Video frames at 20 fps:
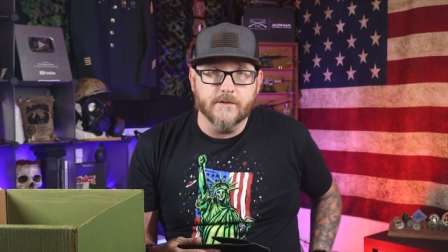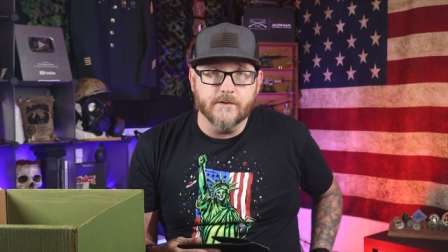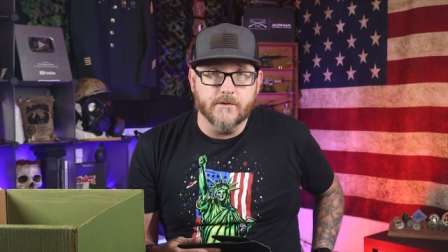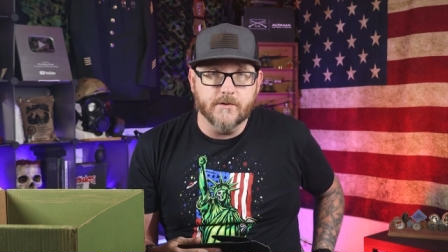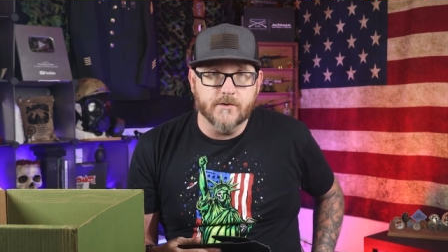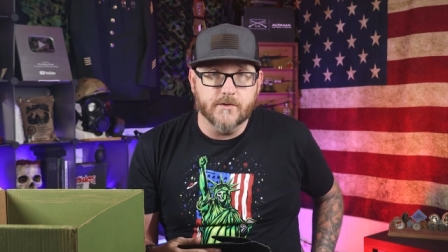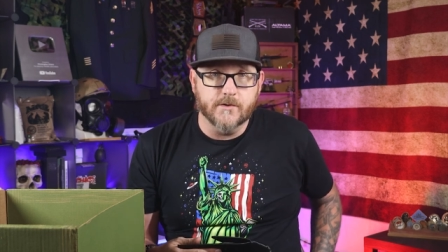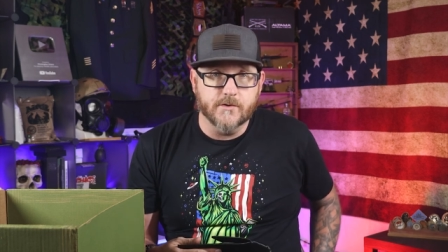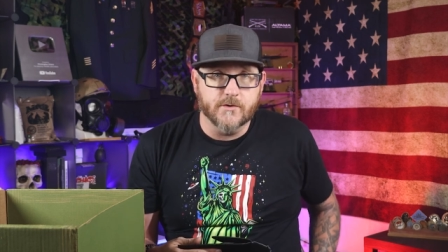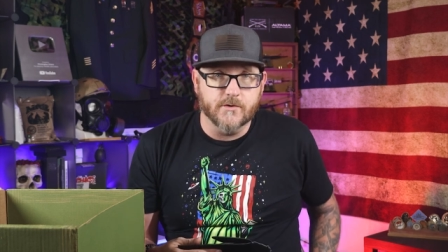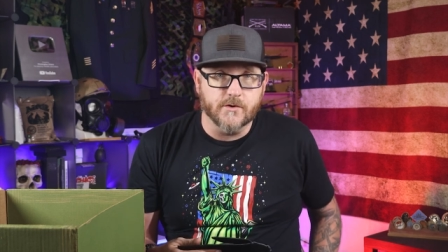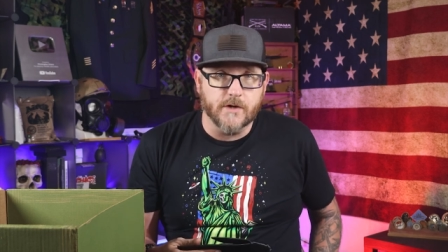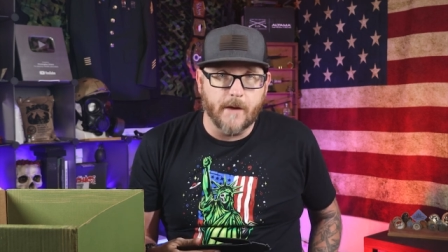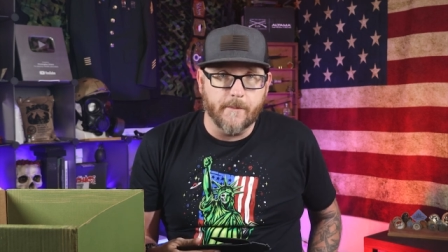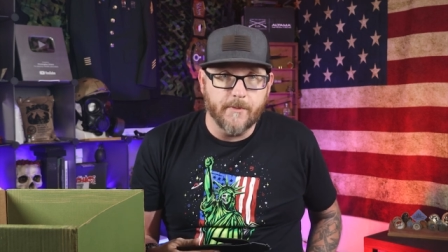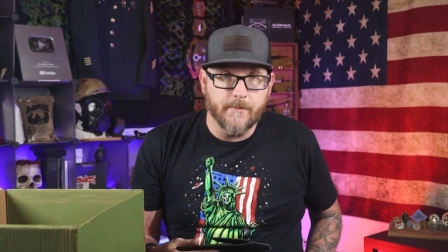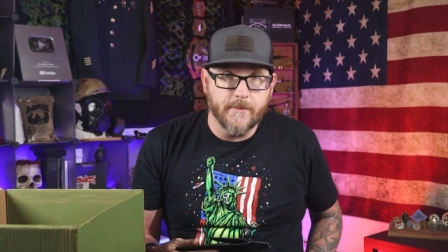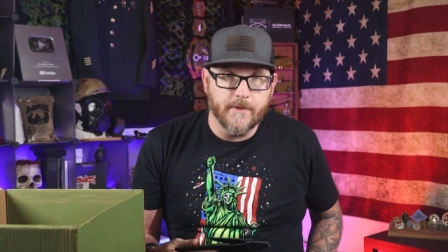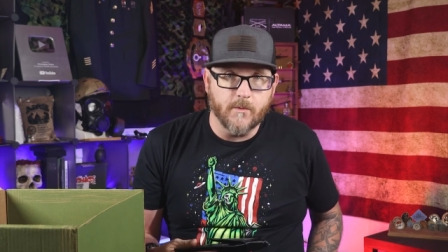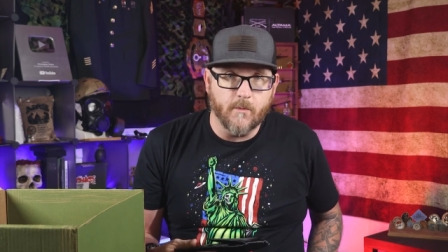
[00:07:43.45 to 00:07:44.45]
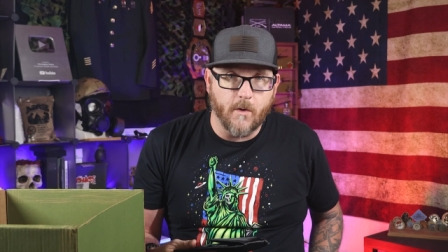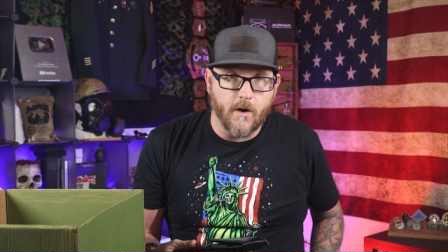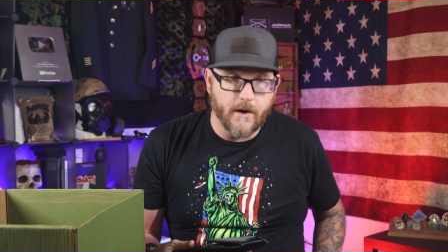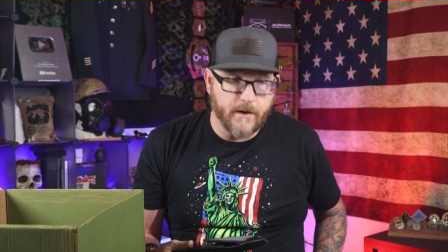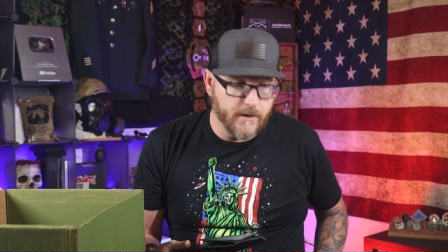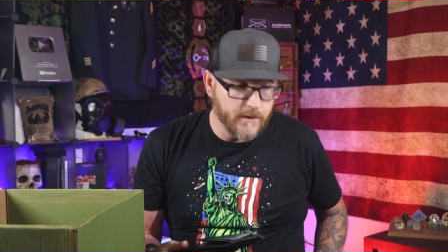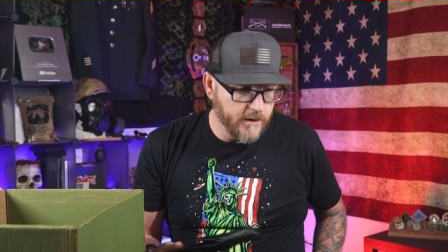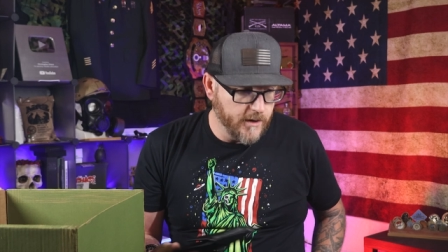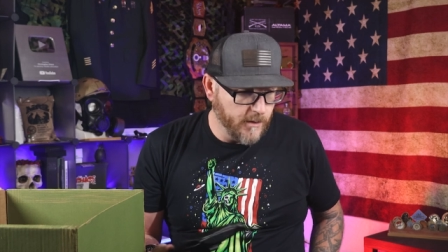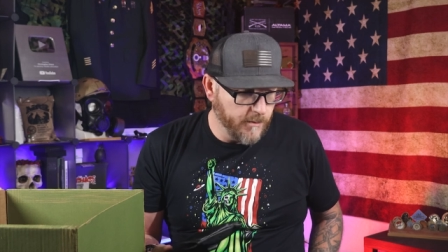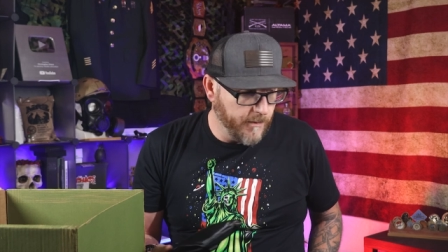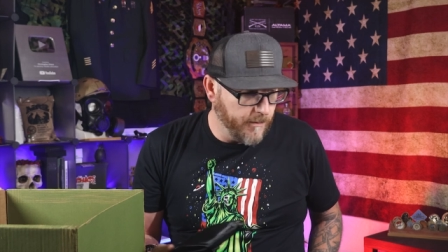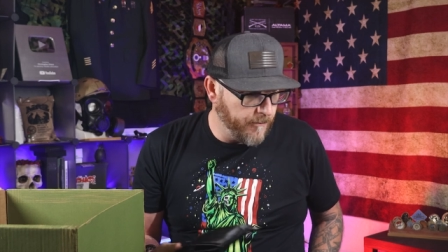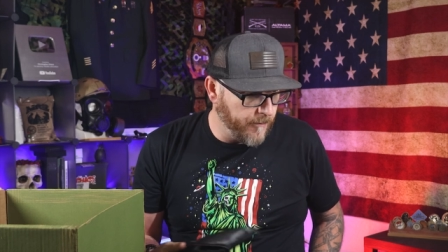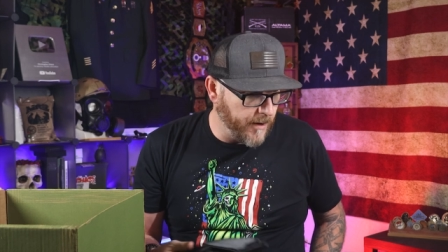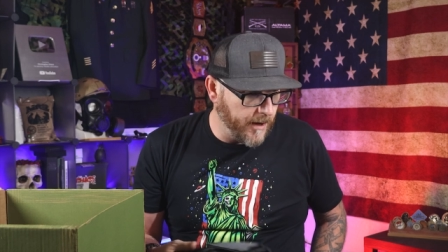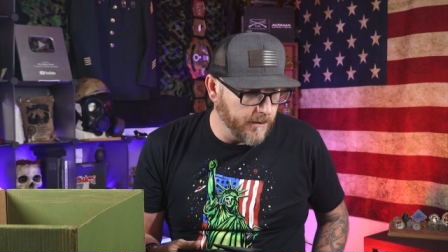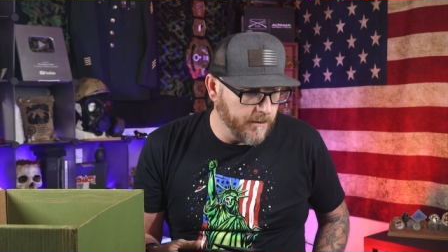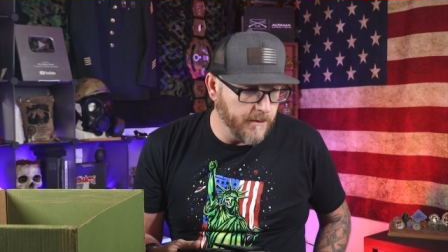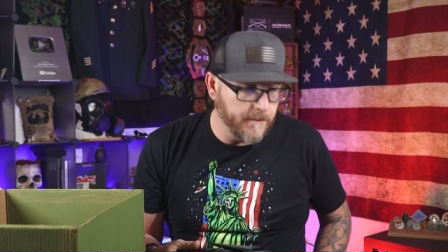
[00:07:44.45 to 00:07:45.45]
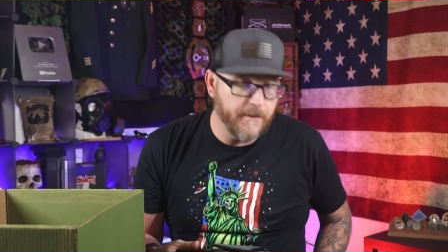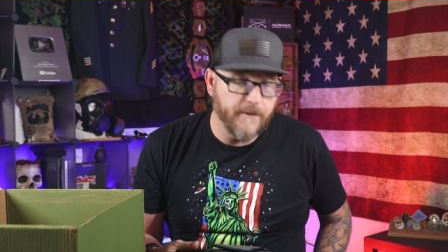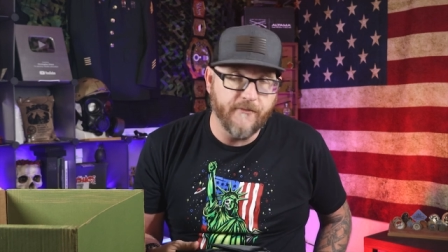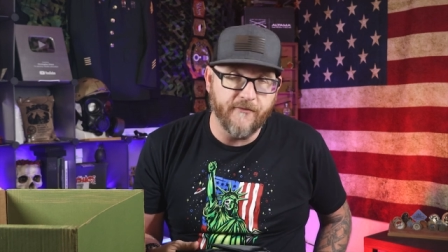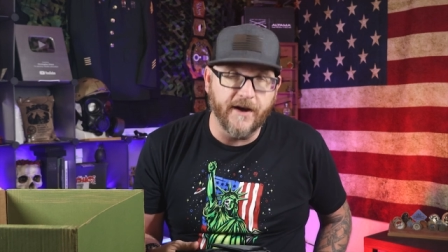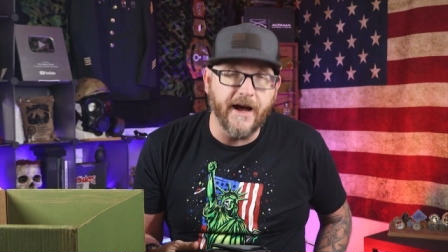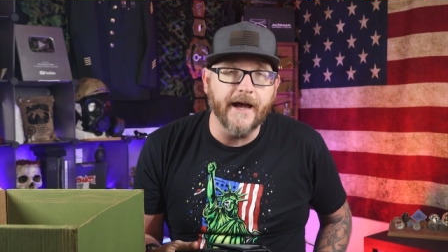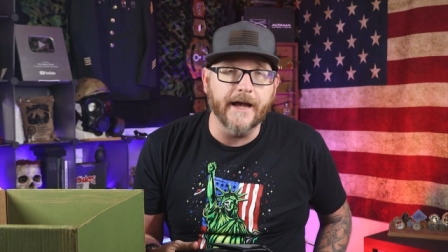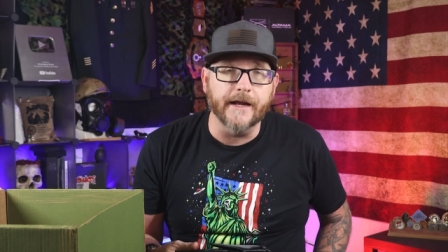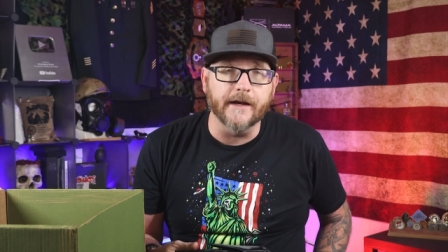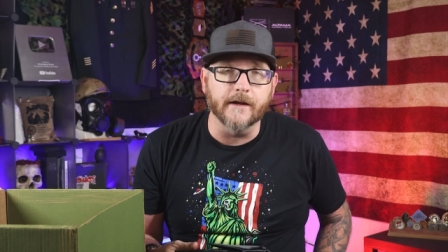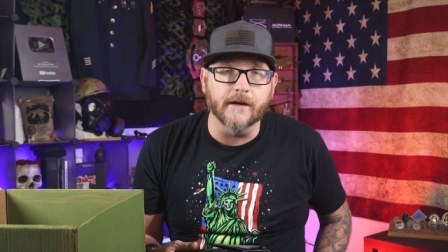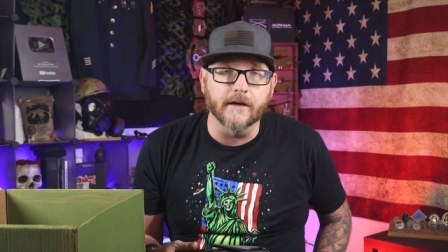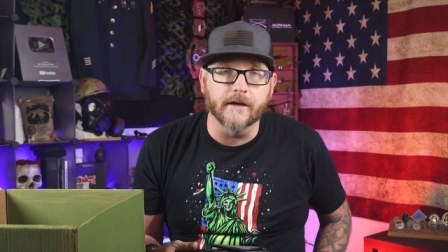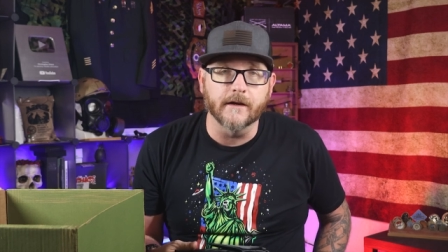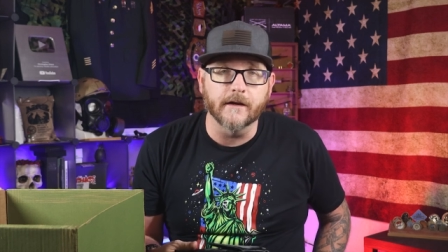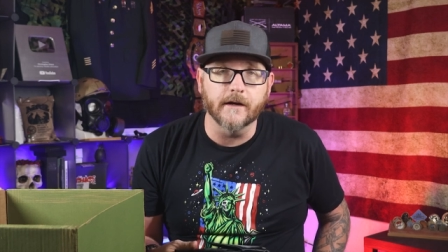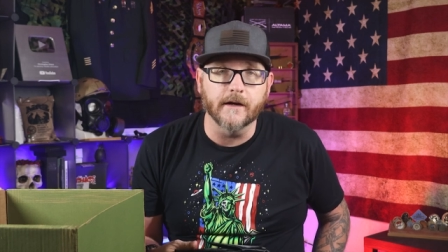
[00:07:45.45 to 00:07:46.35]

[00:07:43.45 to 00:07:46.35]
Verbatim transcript: You drop them in the water and you'd probably be fine.